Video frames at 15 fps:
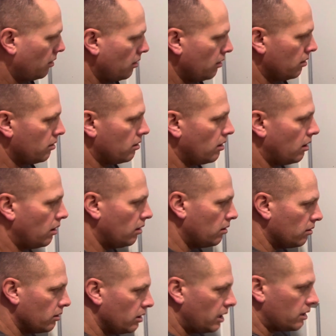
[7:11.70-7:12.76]
So
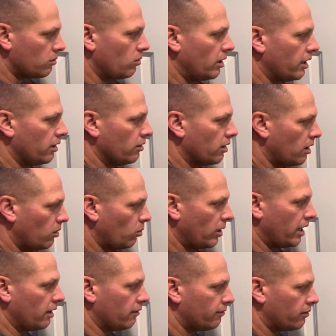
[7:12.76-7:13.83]
that's why you gotta
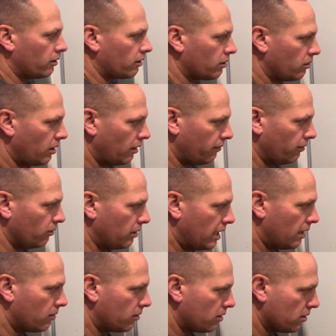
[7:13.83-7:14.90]
wait for quite a few
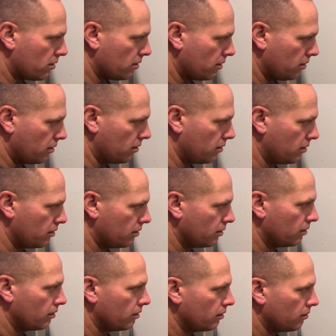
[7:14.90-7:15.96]
hours.
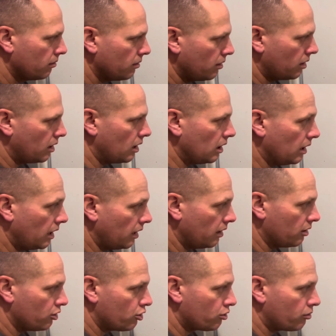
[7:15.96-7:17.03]
Let it
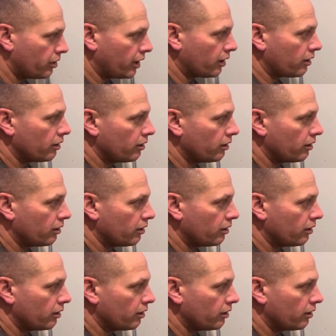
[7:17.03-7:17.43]
shrink.